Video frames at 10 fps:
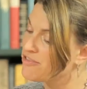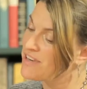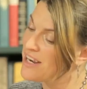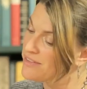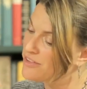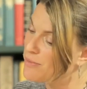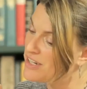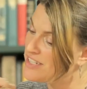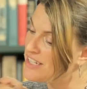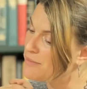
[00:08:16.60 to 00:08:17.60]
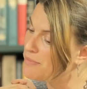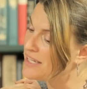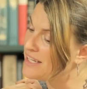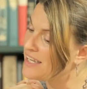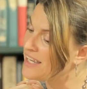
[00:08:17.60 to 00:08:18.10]
to renounce humanity
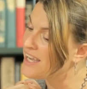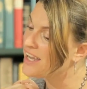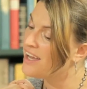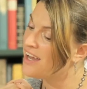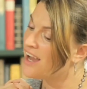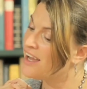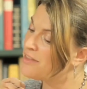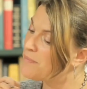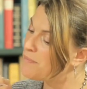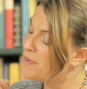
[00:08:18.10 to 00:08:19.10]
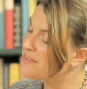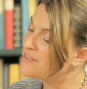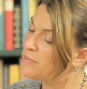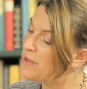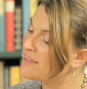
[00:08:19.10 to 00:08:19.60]
completely. And the
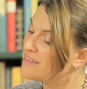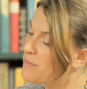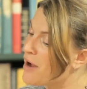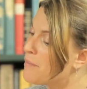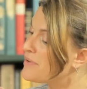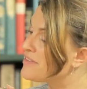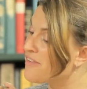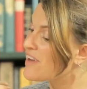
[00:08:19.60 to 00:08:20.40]
person who picks him up is a very